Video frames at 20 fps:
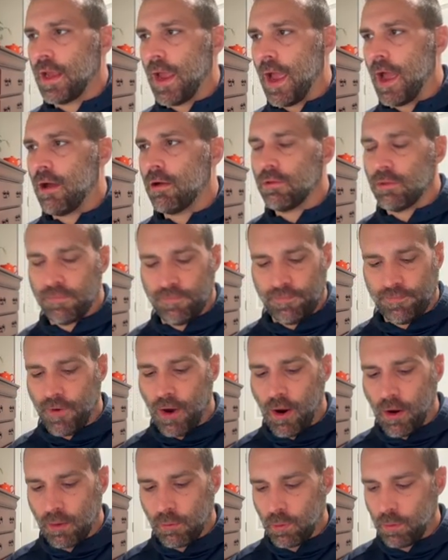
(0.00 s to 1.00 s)
how
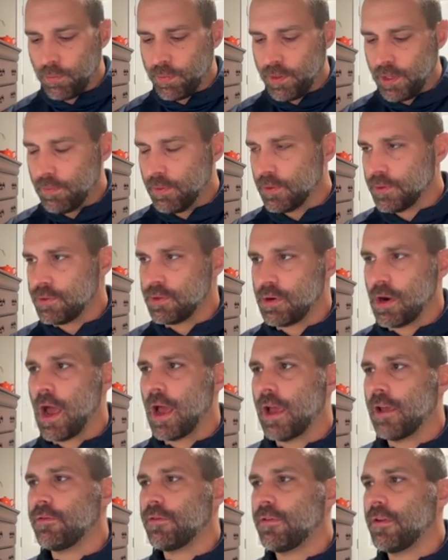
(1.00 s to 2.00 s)
far will people
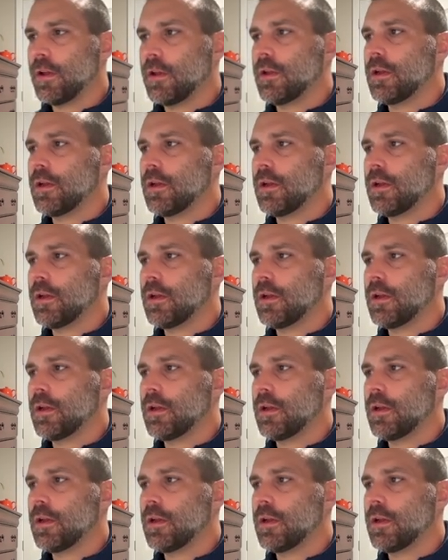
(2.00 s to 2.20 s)
drive